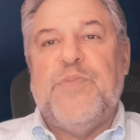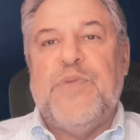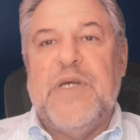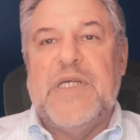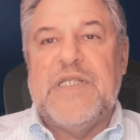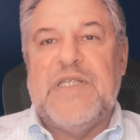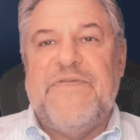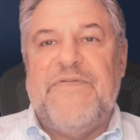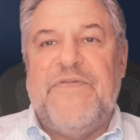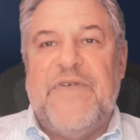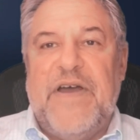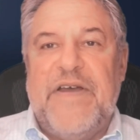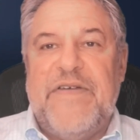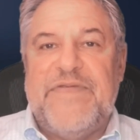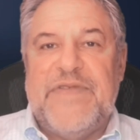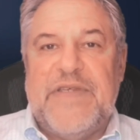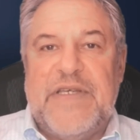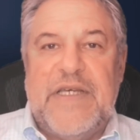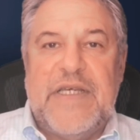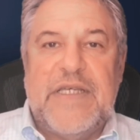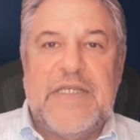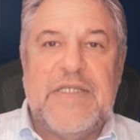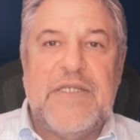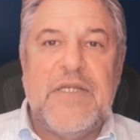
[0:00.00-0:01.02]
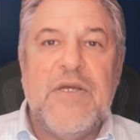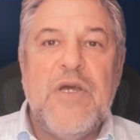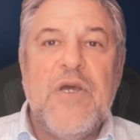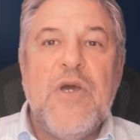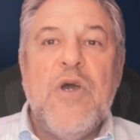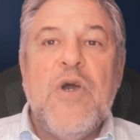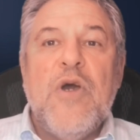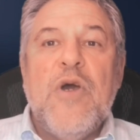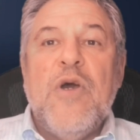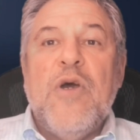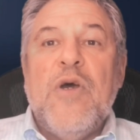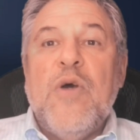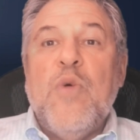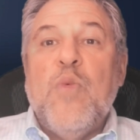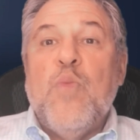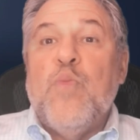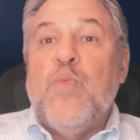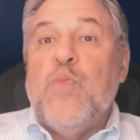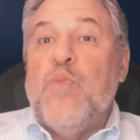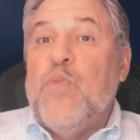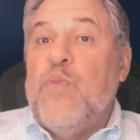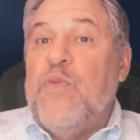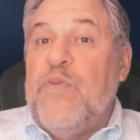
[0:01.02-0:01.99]
plus 5/6.
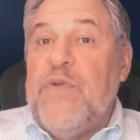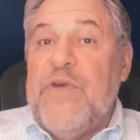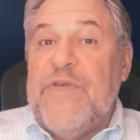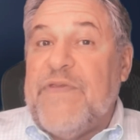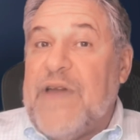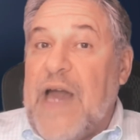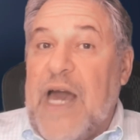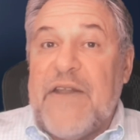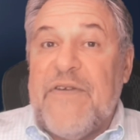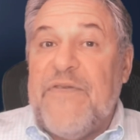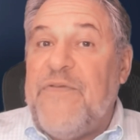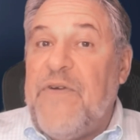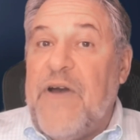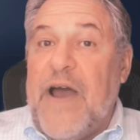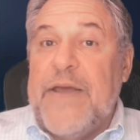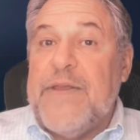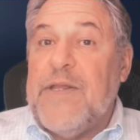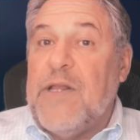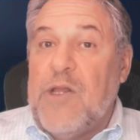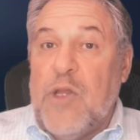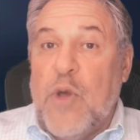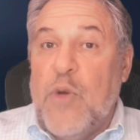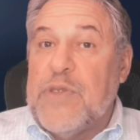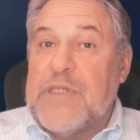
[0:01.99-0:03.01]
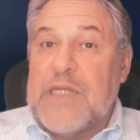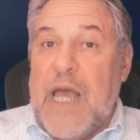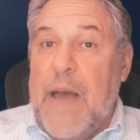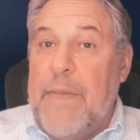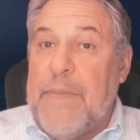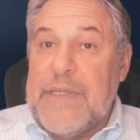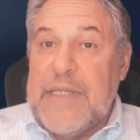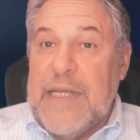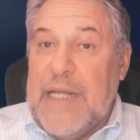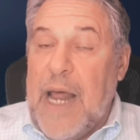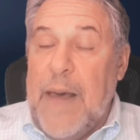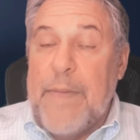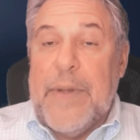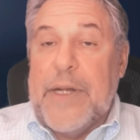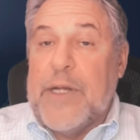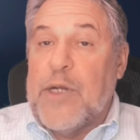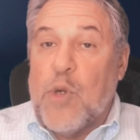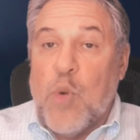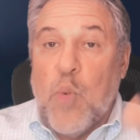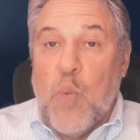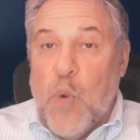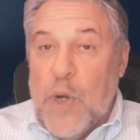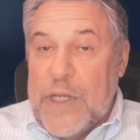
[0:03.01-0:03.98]
We've got to find the lowest common
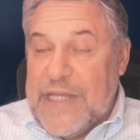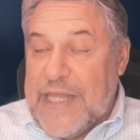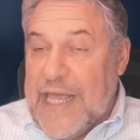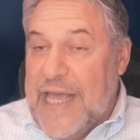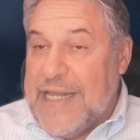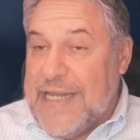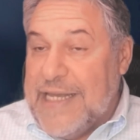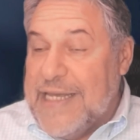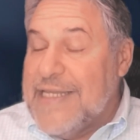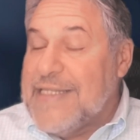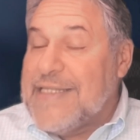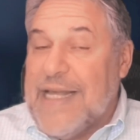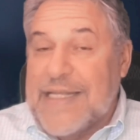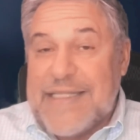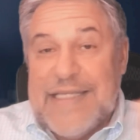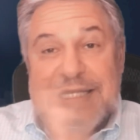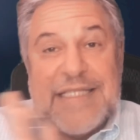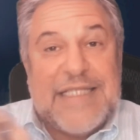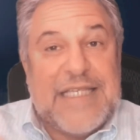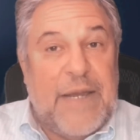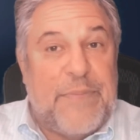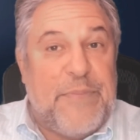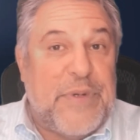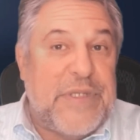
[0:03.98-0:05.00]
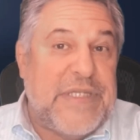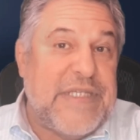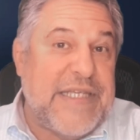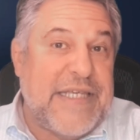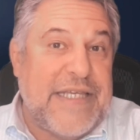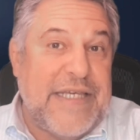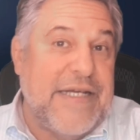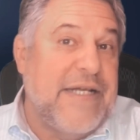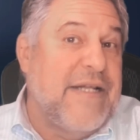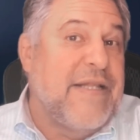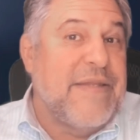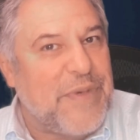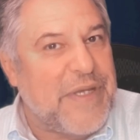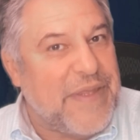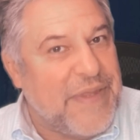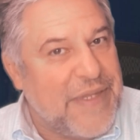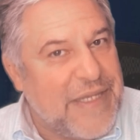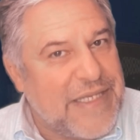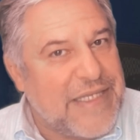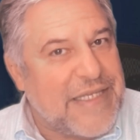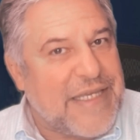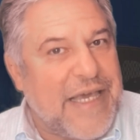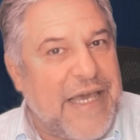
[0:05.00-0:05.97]
denominator. What that is, that's a separate skill. But in
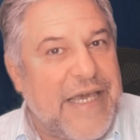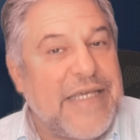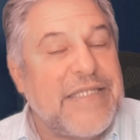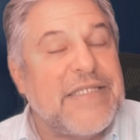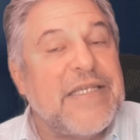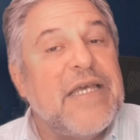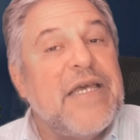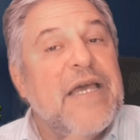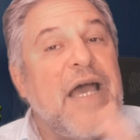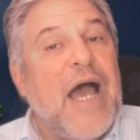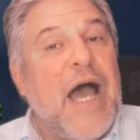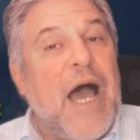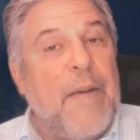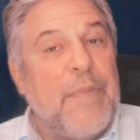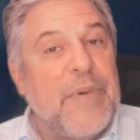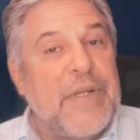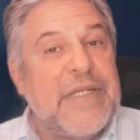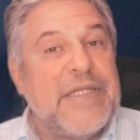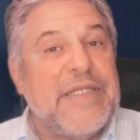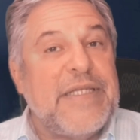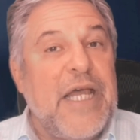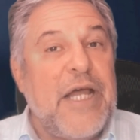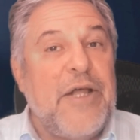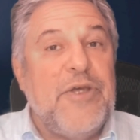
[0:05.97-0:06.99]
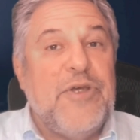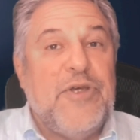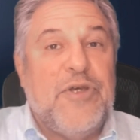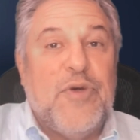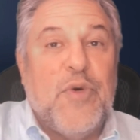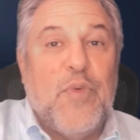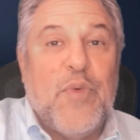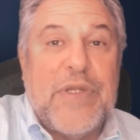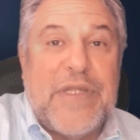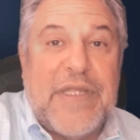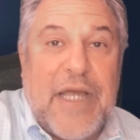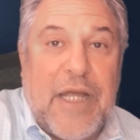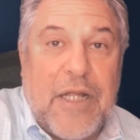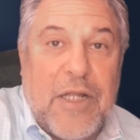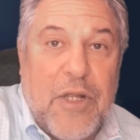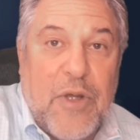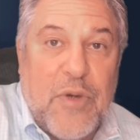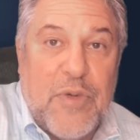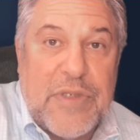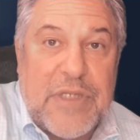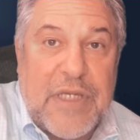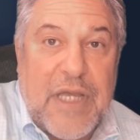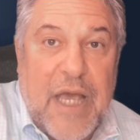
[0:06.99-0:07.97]
this case, I'm going to tell you what that
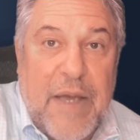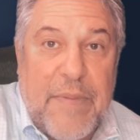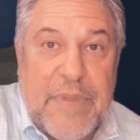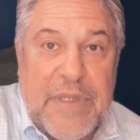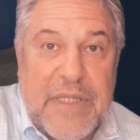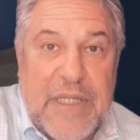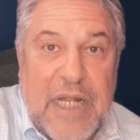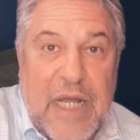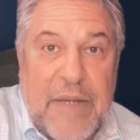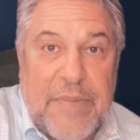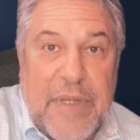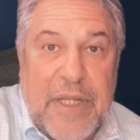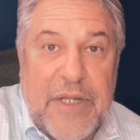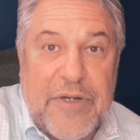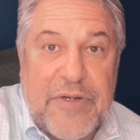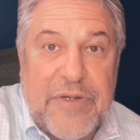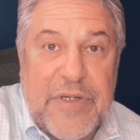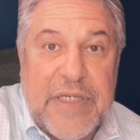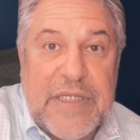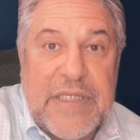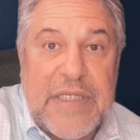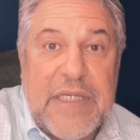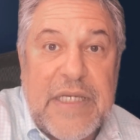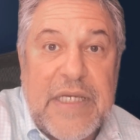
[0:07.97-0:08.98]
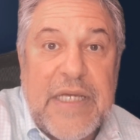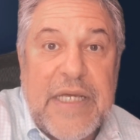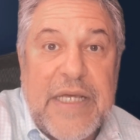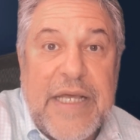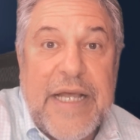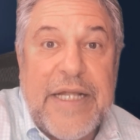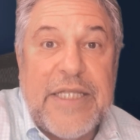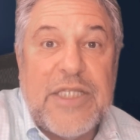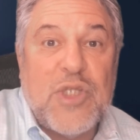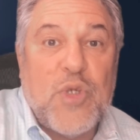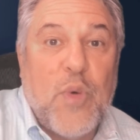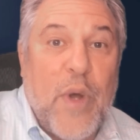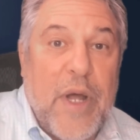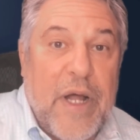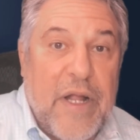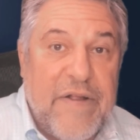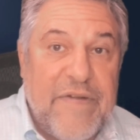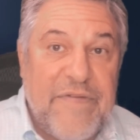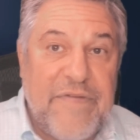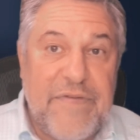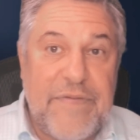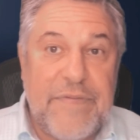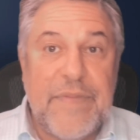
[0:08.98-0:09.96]
lowest common denominator is. It's
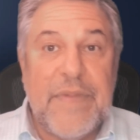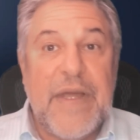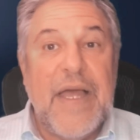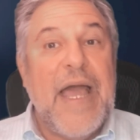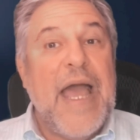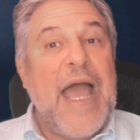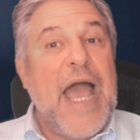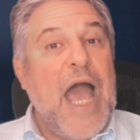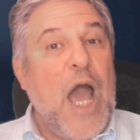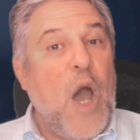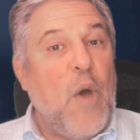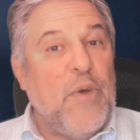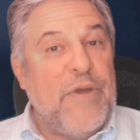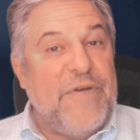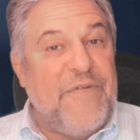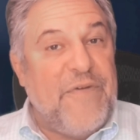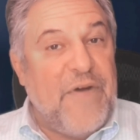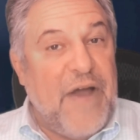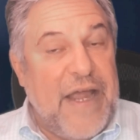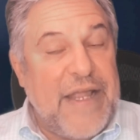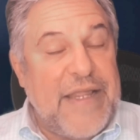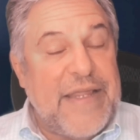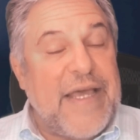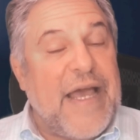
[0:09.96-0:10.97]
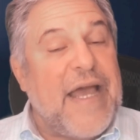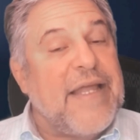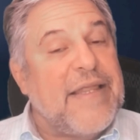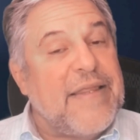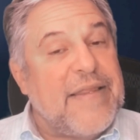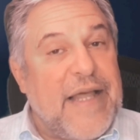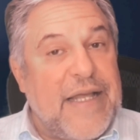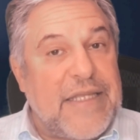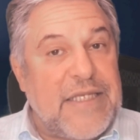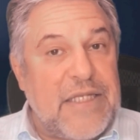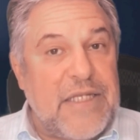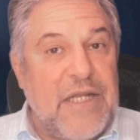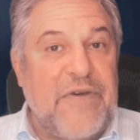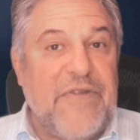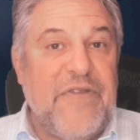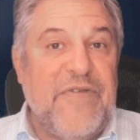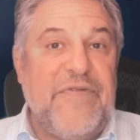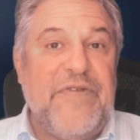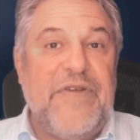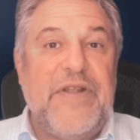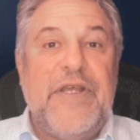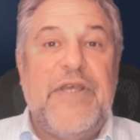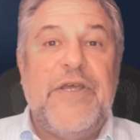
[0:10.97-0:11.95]
12. How we find that, that's another
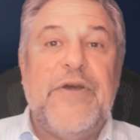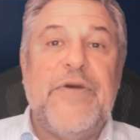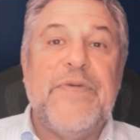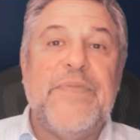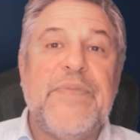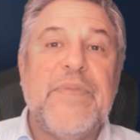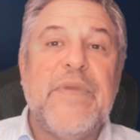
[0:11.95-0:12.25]
video.